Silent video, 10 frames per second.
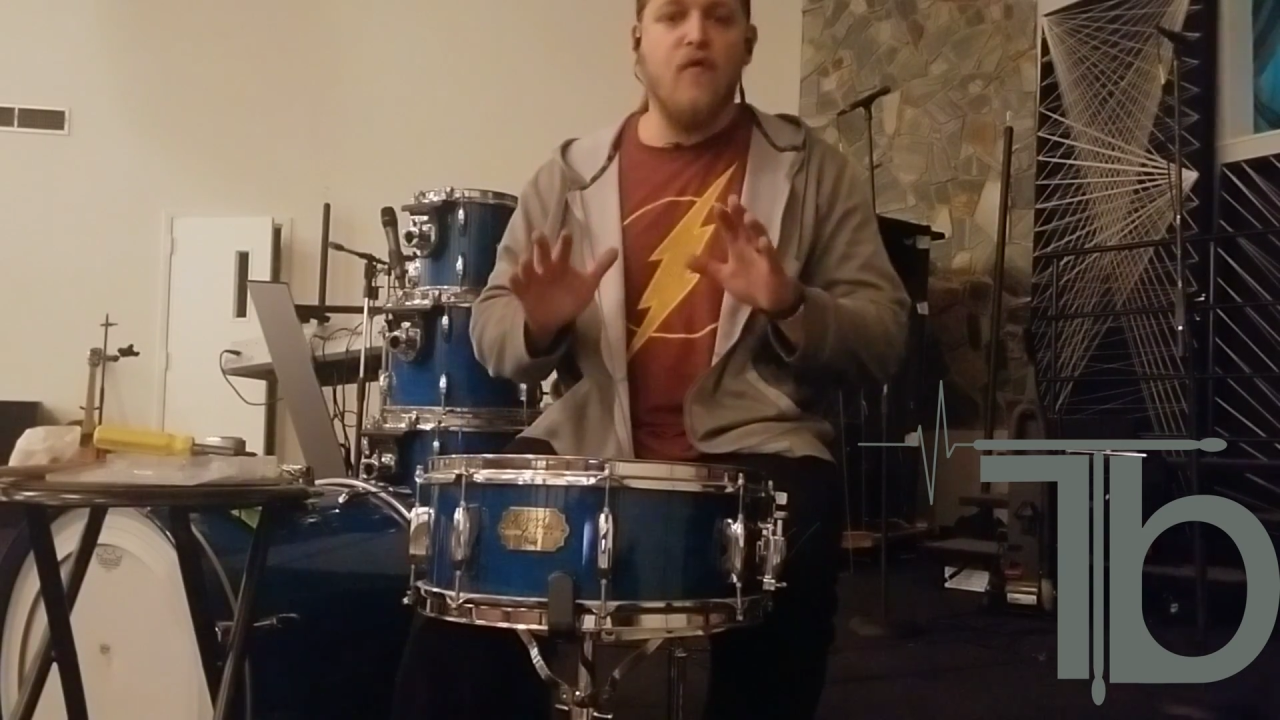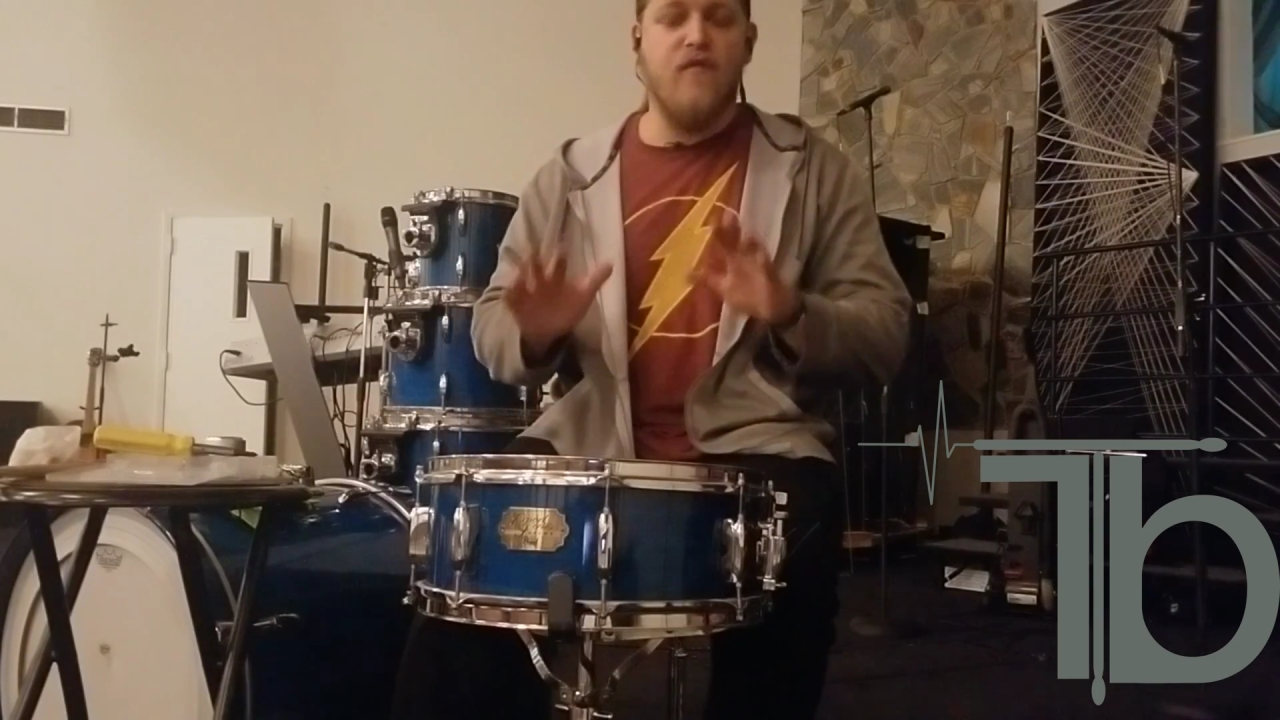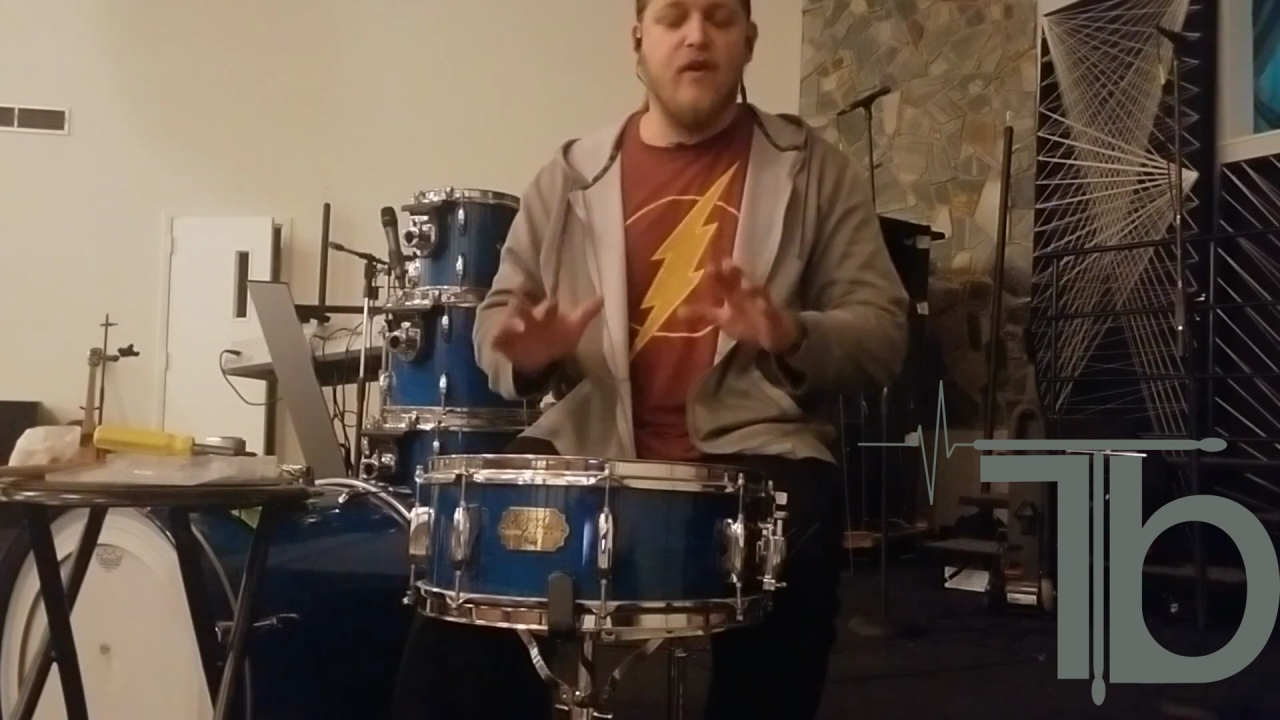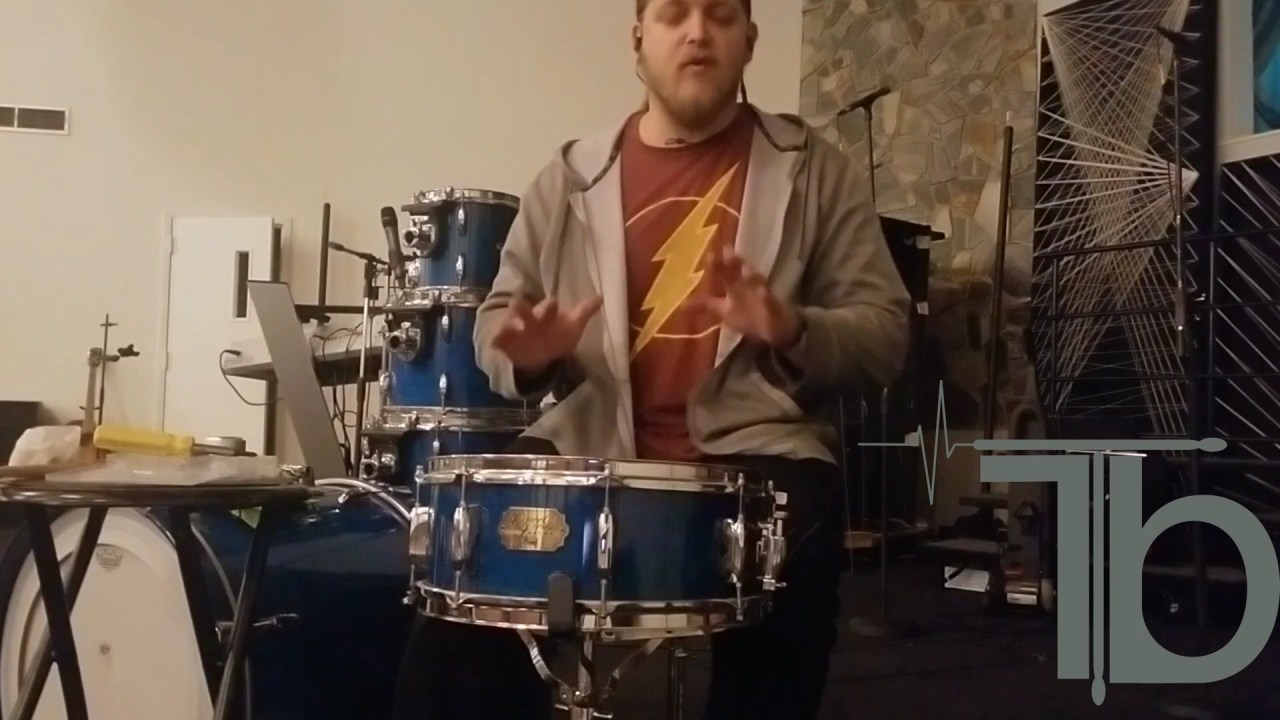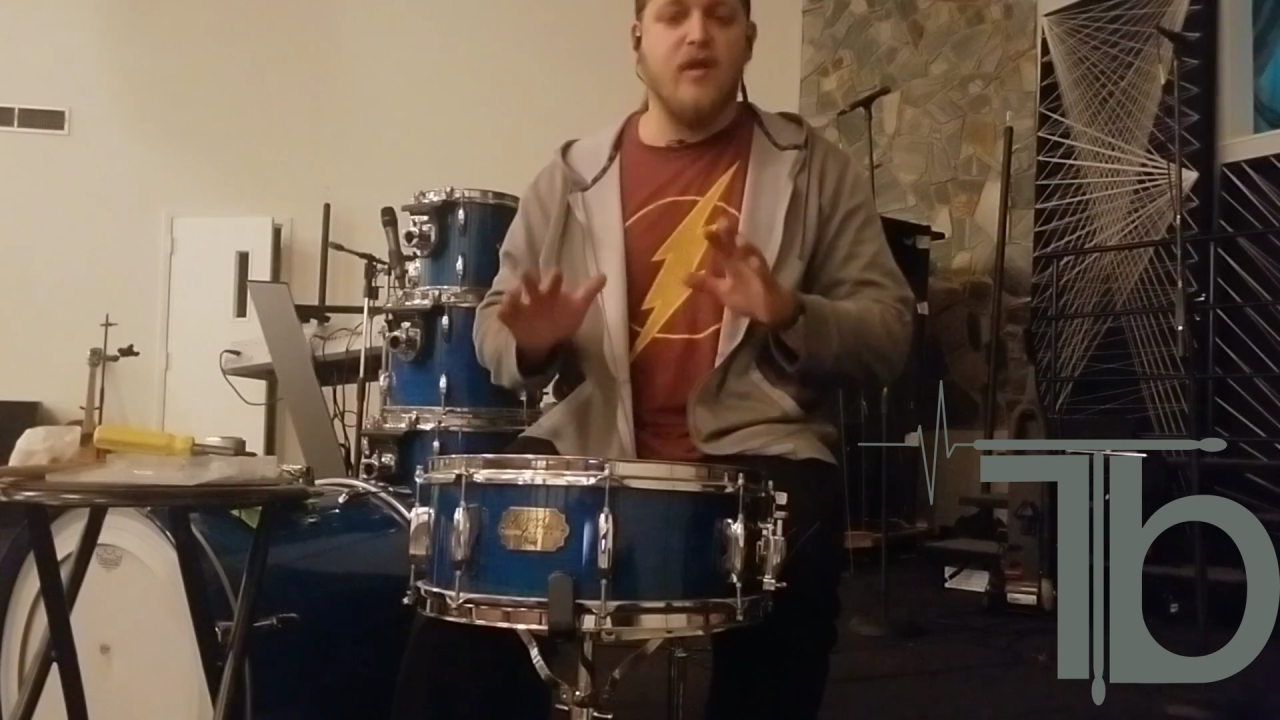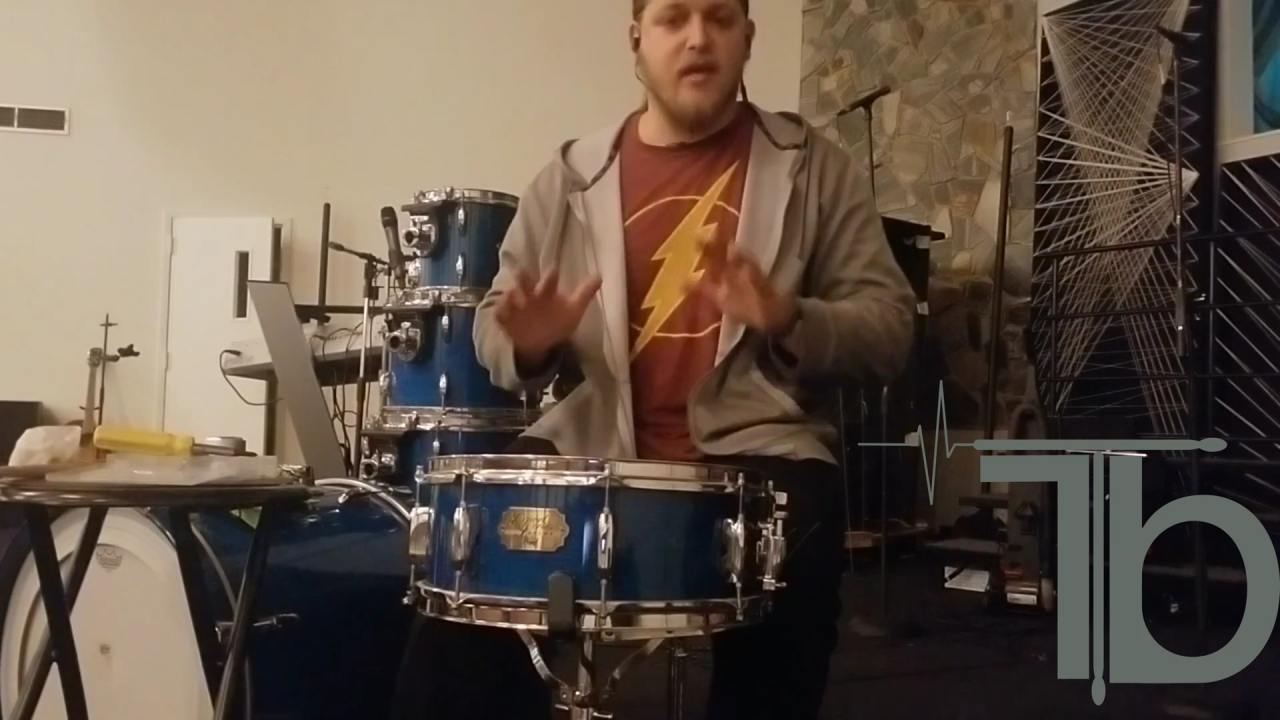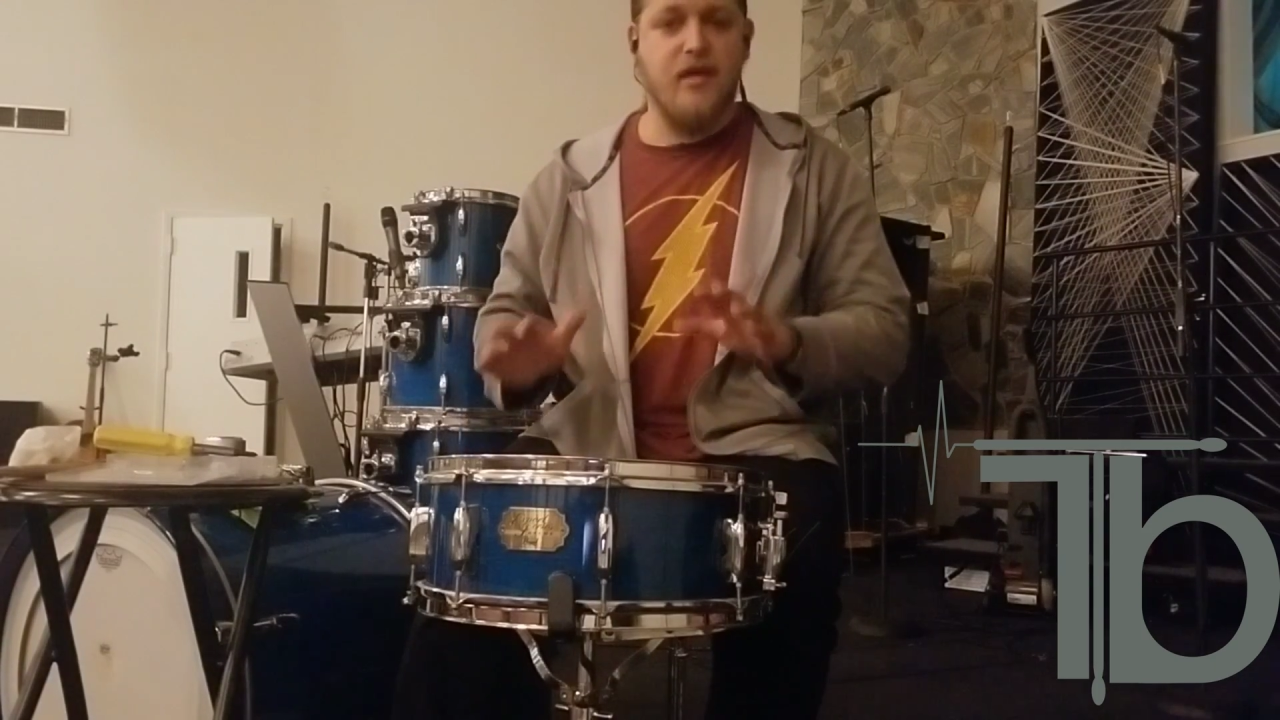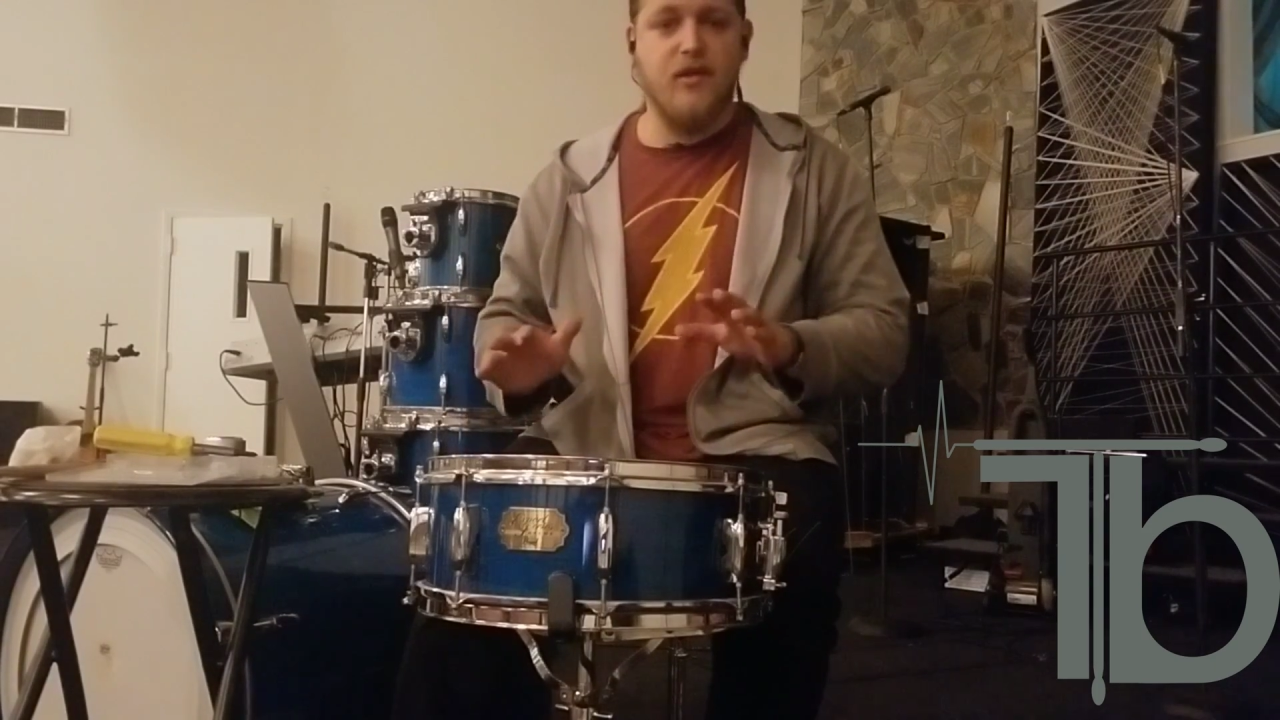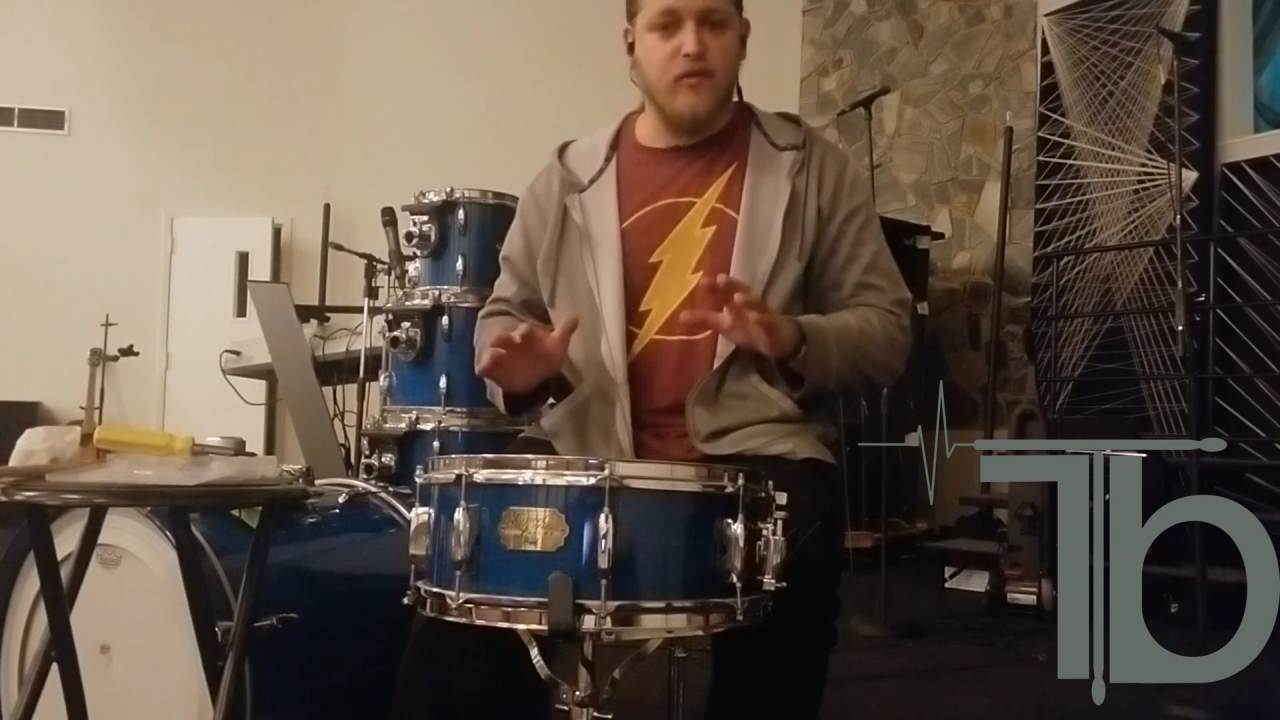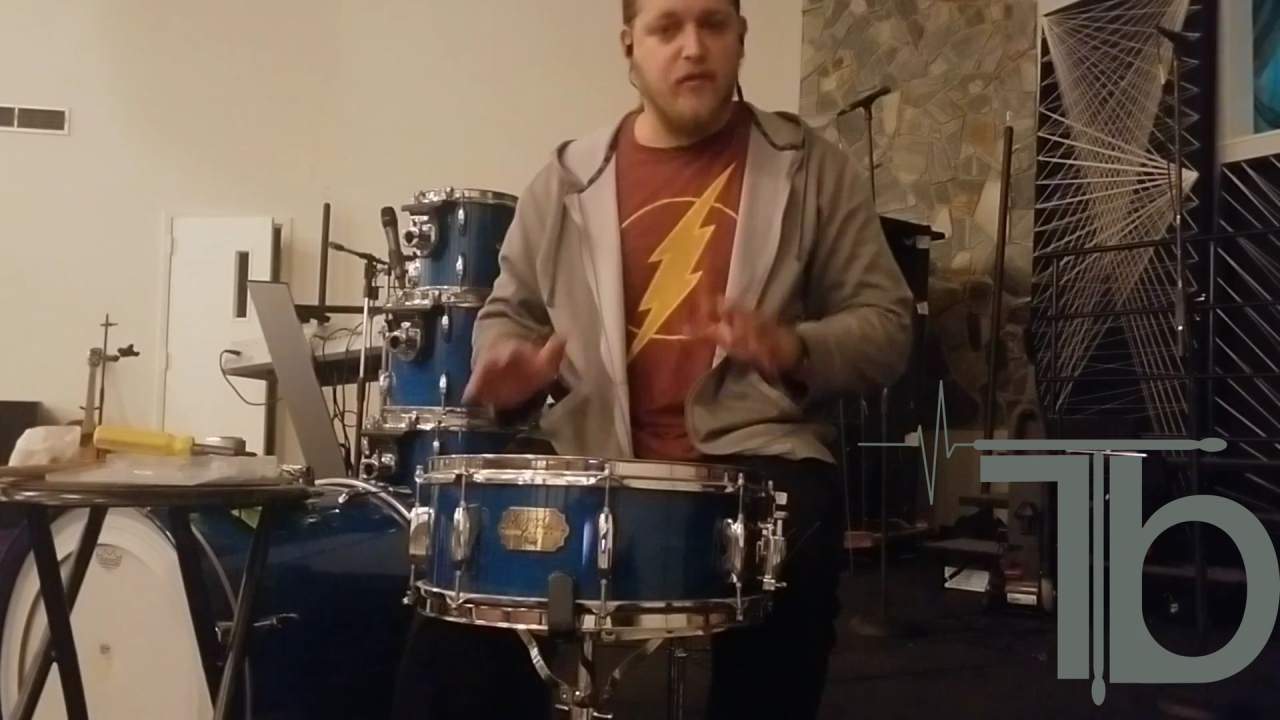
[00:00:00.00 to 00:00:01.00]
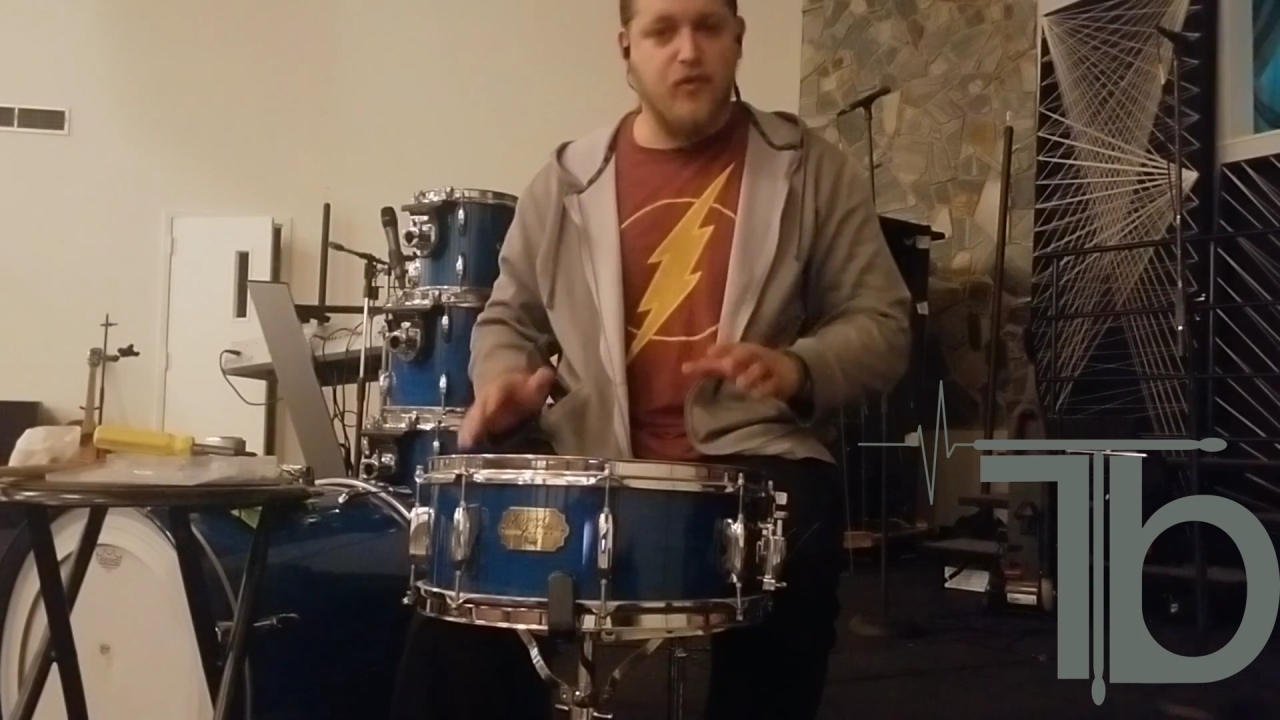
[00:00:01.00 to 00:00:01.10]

very easily